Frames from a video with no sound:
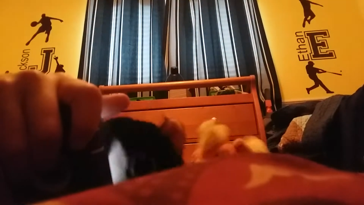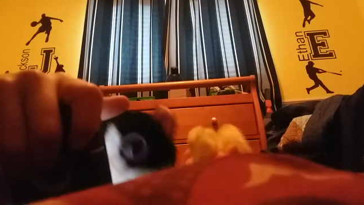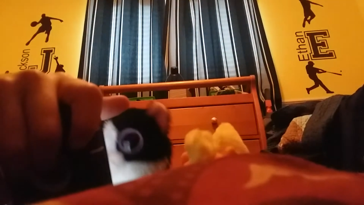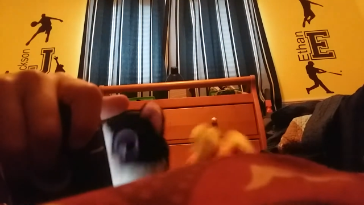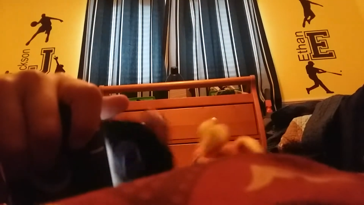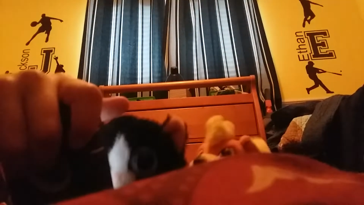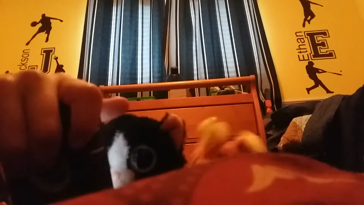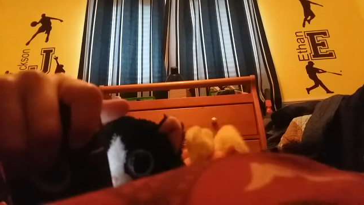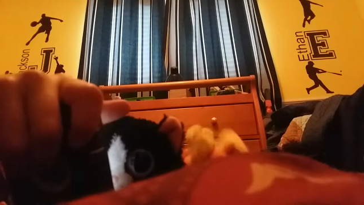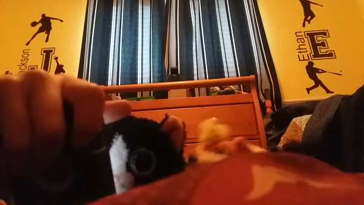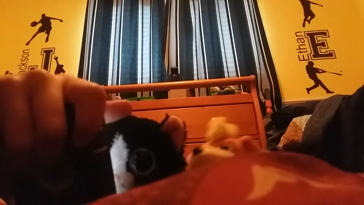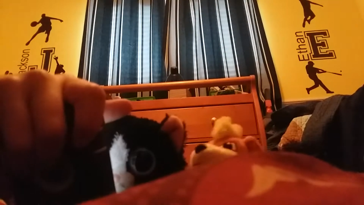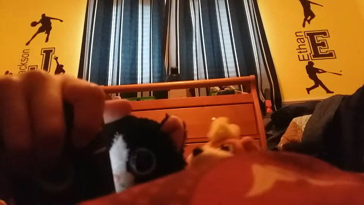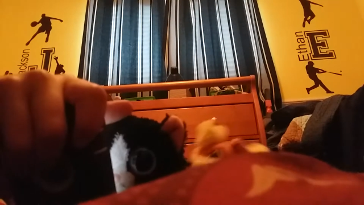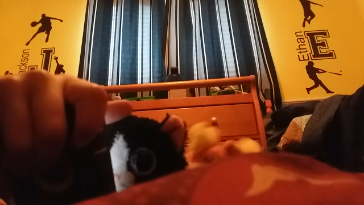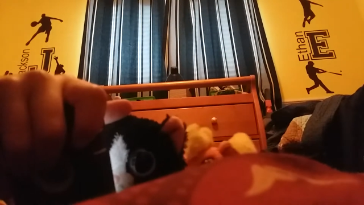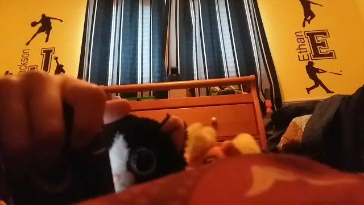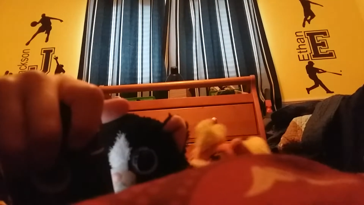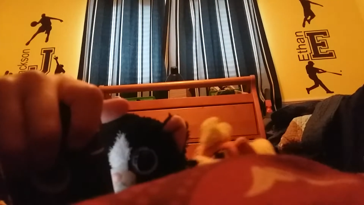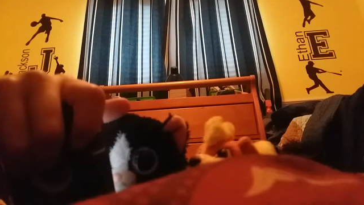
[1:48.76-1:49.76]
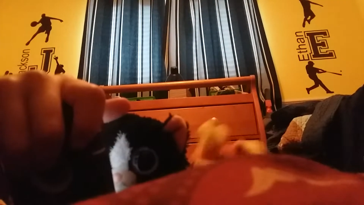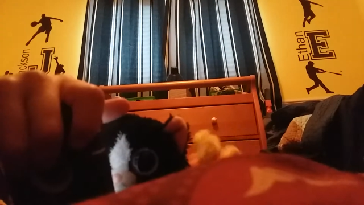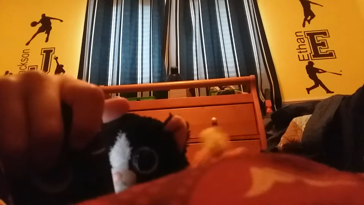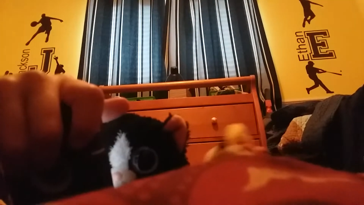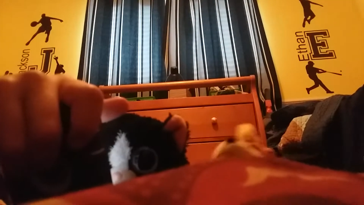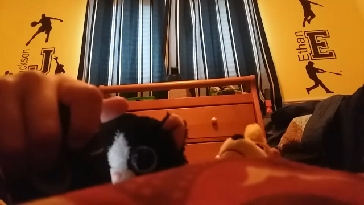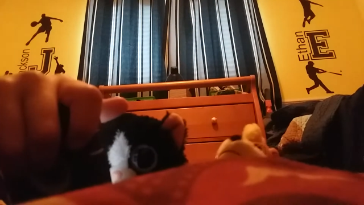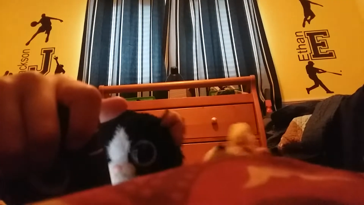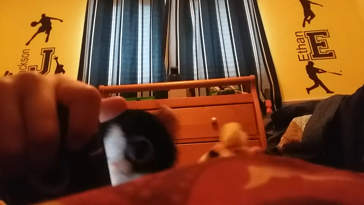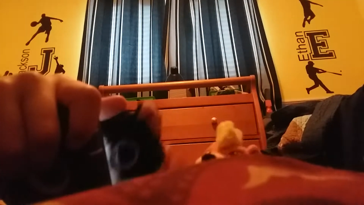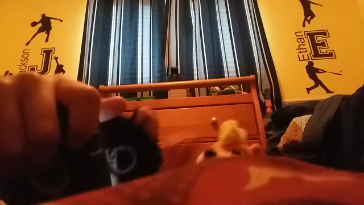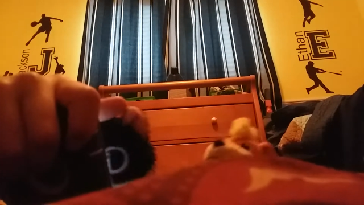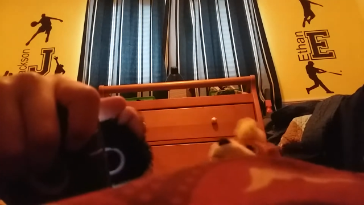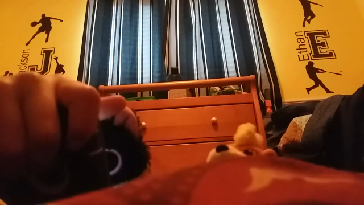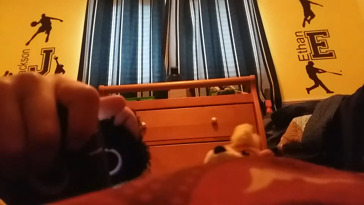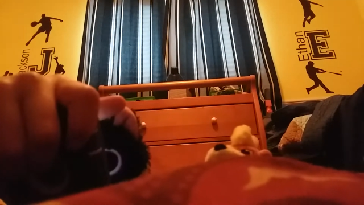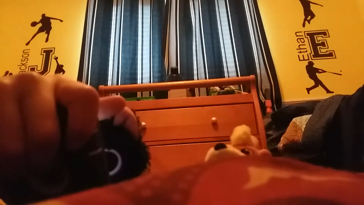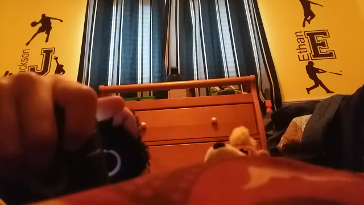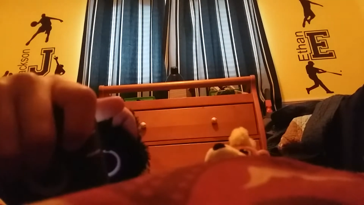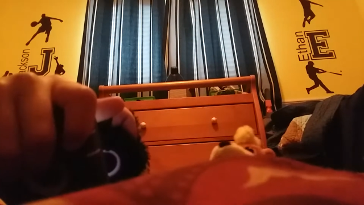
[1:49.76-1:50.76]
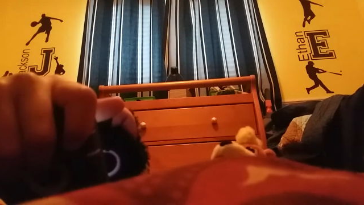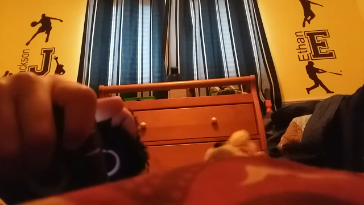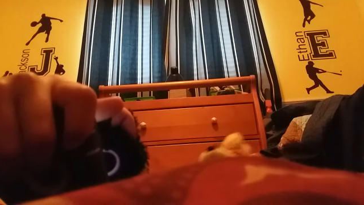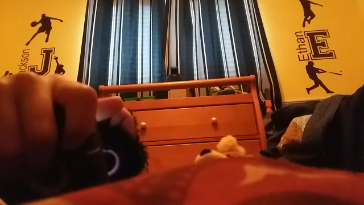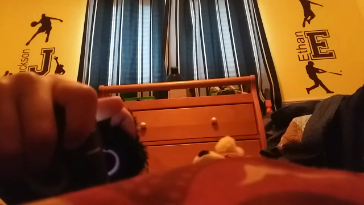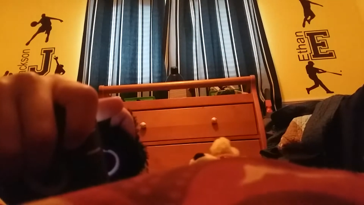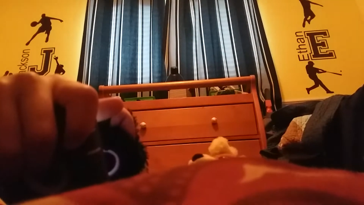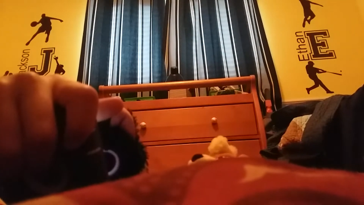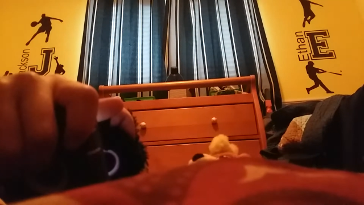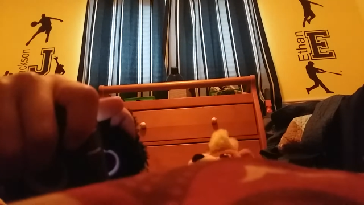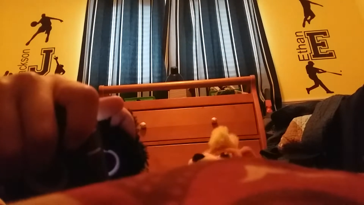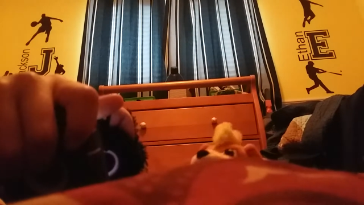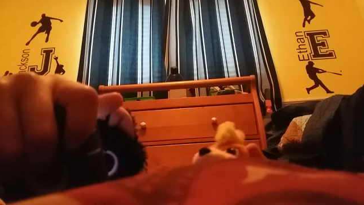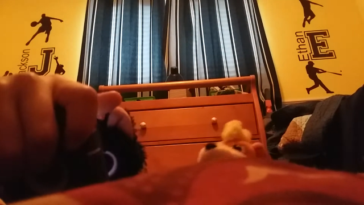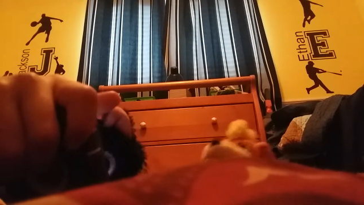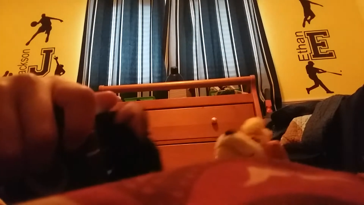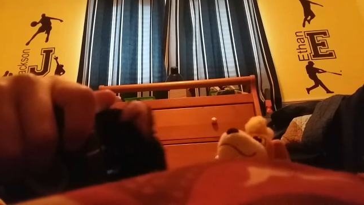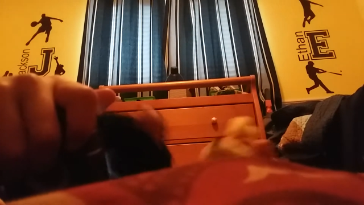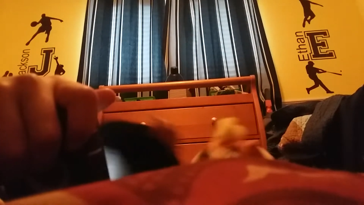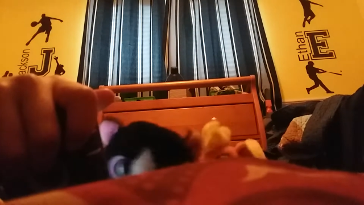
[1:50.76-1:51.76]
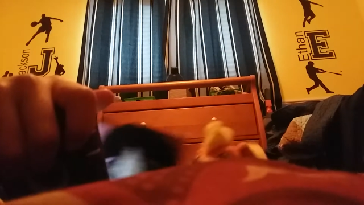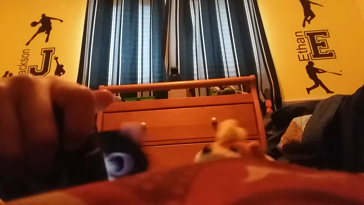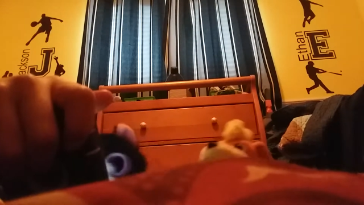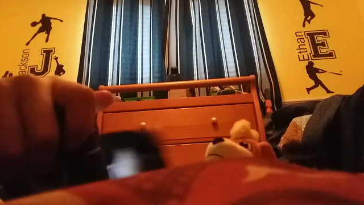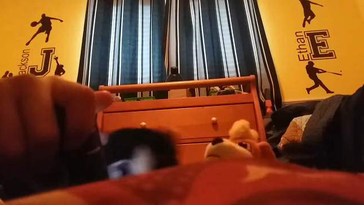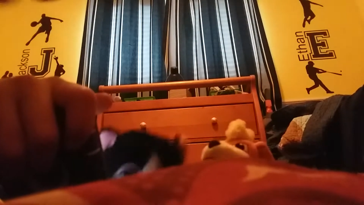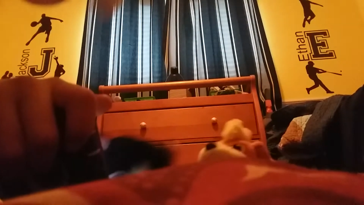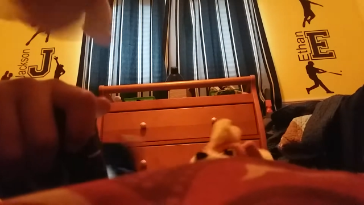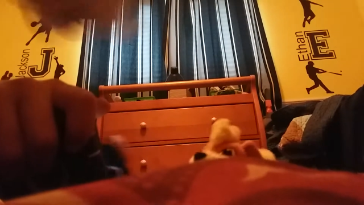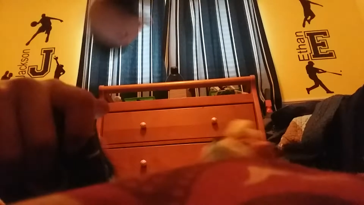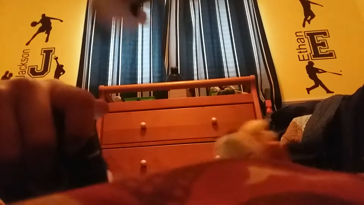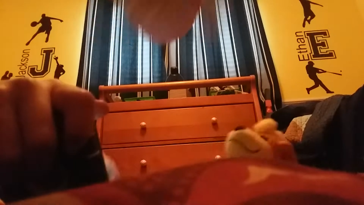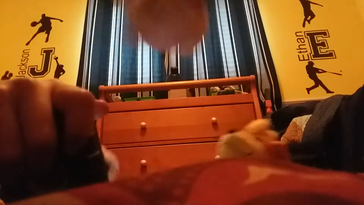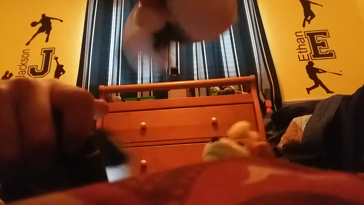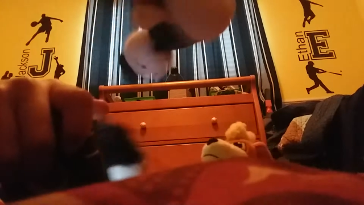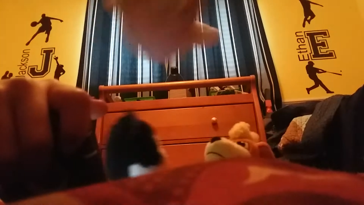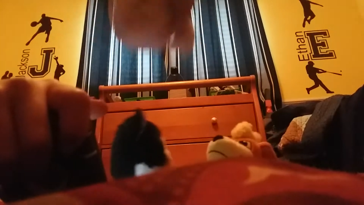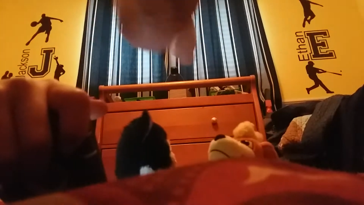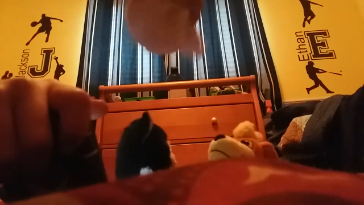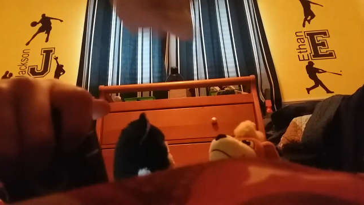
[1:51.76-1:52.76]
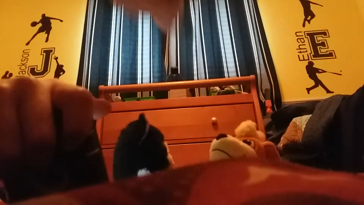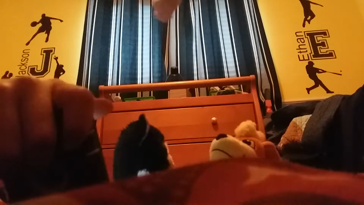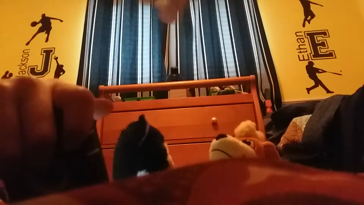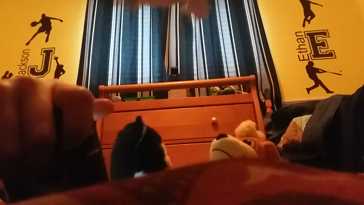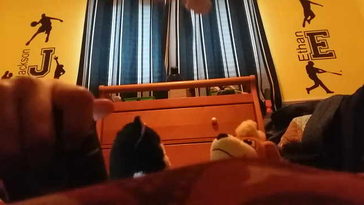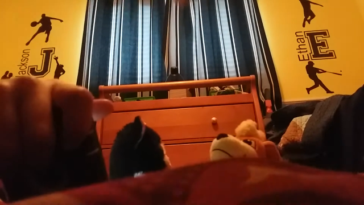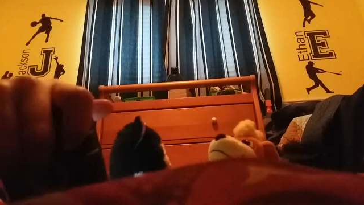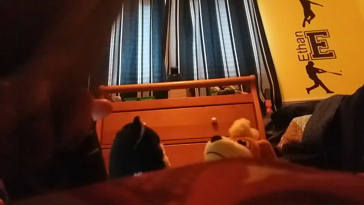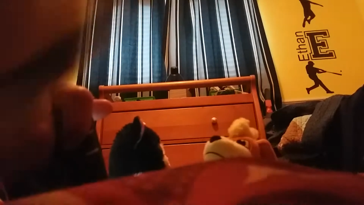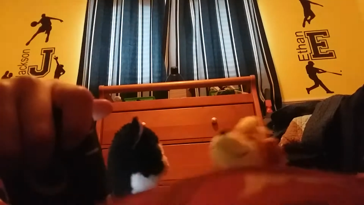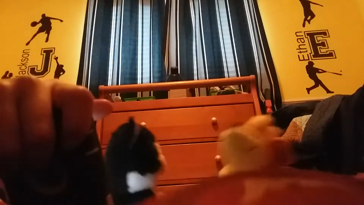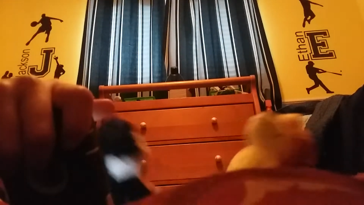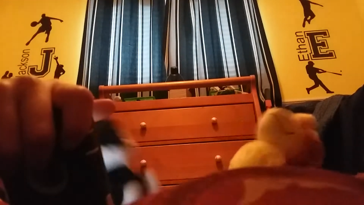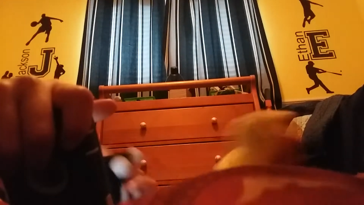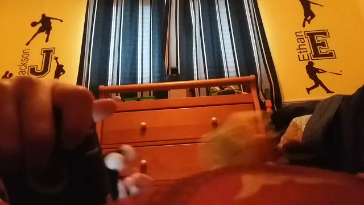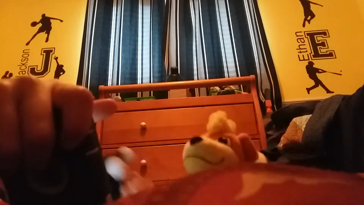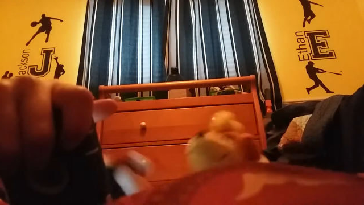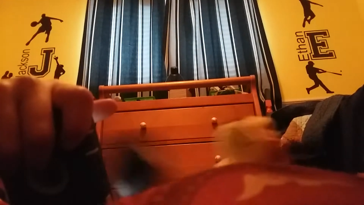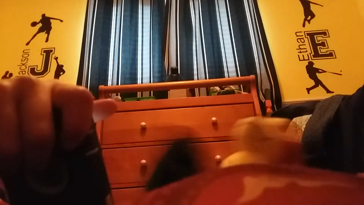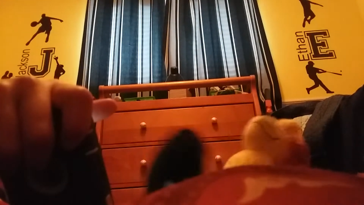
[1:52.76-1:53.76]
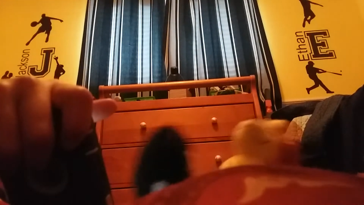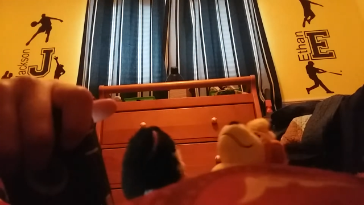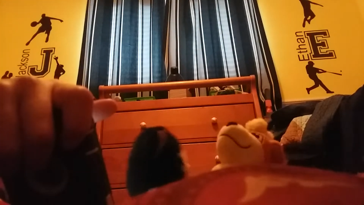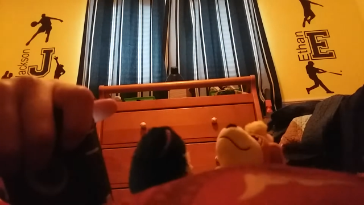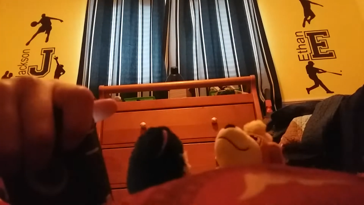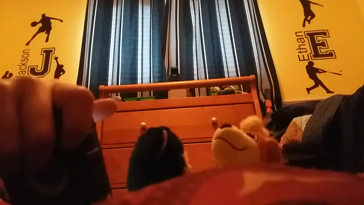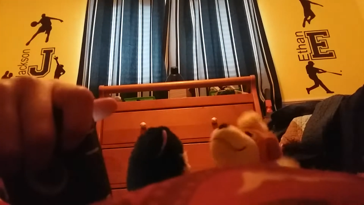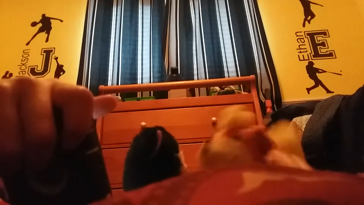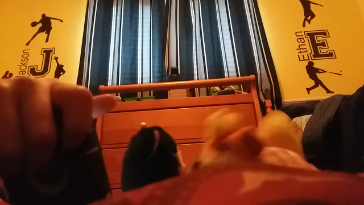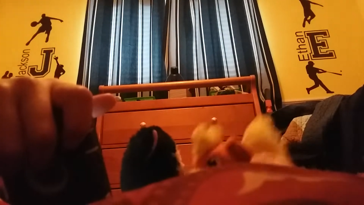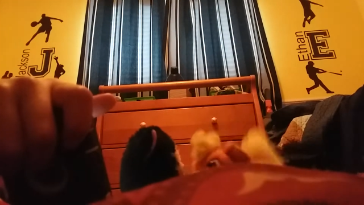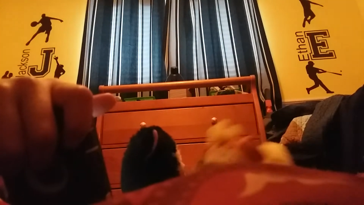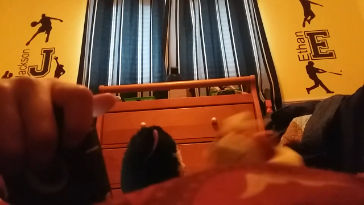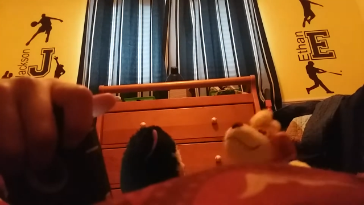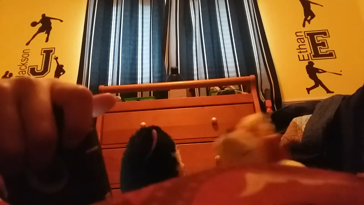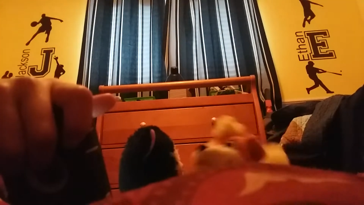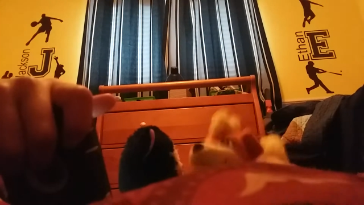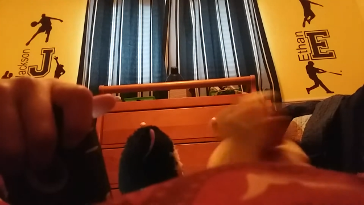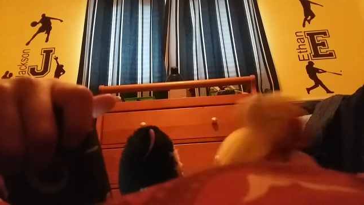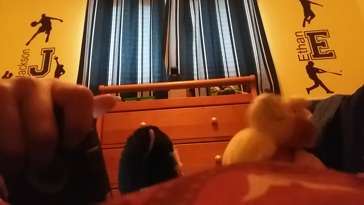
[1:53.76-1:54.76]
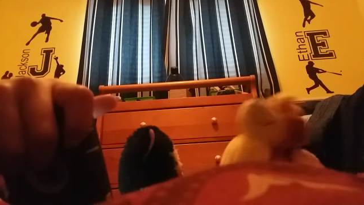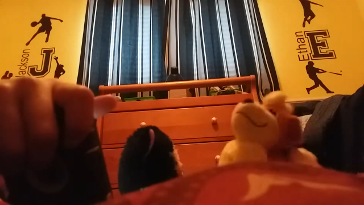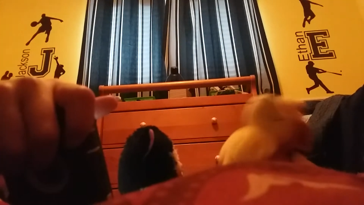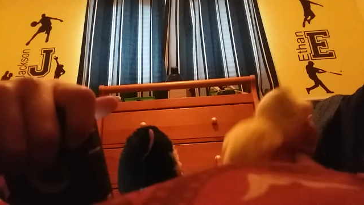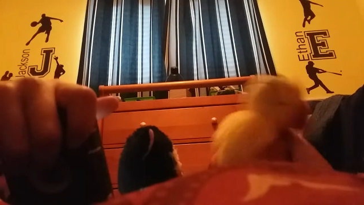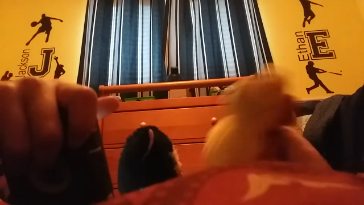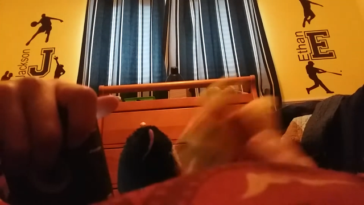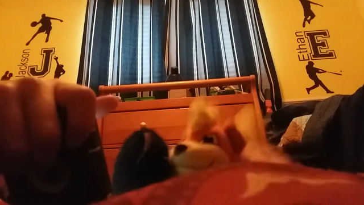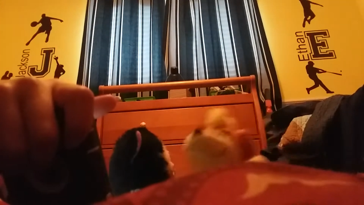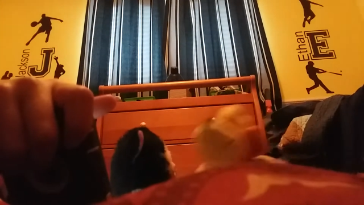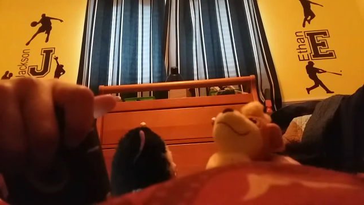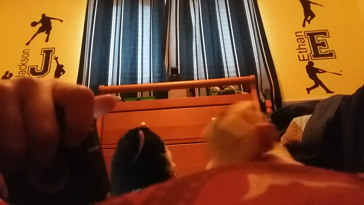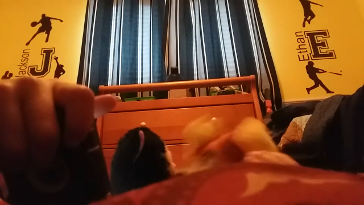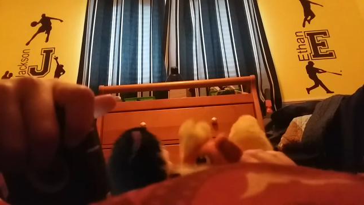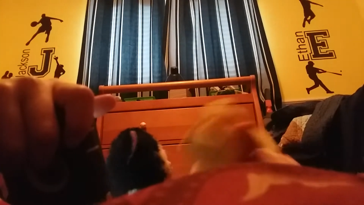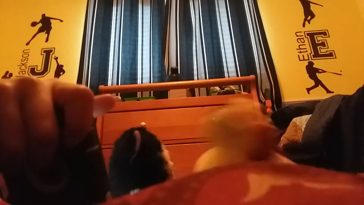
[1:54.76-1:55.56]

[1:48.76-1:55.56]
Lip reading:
No face is visible, so there are no lips to read.